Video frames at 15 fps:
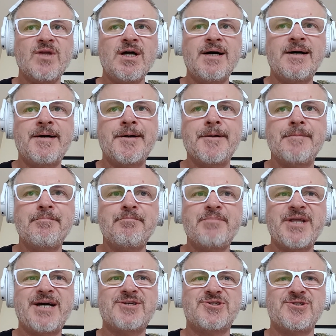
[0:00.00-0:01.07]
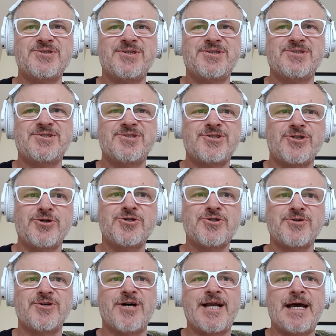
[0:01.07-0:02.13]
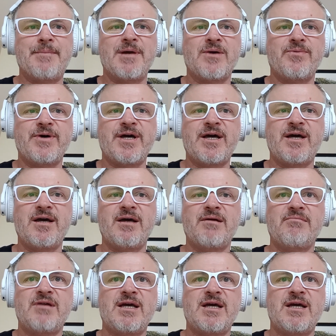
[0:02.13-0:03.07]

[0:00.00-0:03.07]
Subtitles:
But that's usually just a social dynamic where